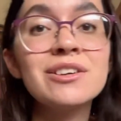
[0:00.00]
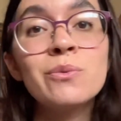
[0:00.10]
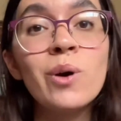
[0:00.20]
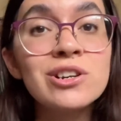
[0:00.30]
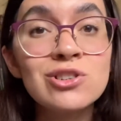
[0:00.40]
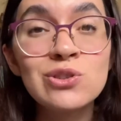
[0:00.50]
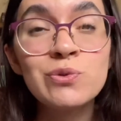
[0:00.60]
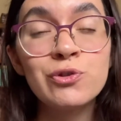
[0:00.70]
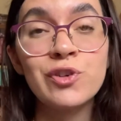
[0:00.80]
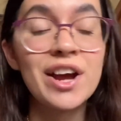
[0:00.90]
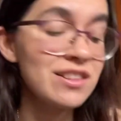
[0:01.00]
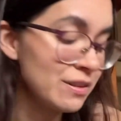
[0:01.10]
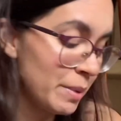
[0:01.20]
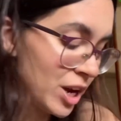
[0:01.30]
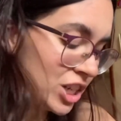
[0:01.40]
one or two friends,
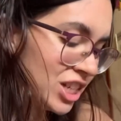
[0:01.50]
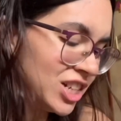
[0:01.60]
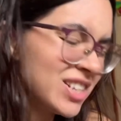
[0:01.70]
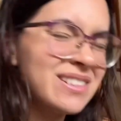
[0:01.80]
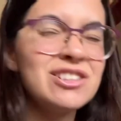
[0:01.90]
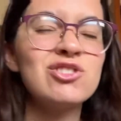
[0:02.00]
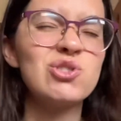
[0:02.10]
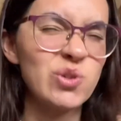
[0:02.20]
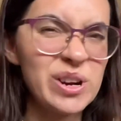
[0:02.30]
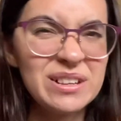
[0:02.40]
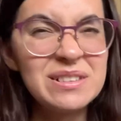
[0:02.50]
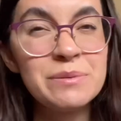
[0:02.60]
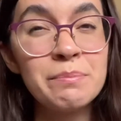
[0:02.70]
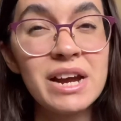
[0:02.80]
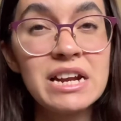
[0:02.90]
but he doesn't trust
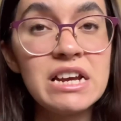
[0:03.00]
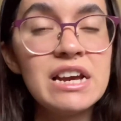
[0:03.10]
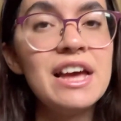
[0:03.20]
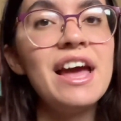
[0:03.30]
many.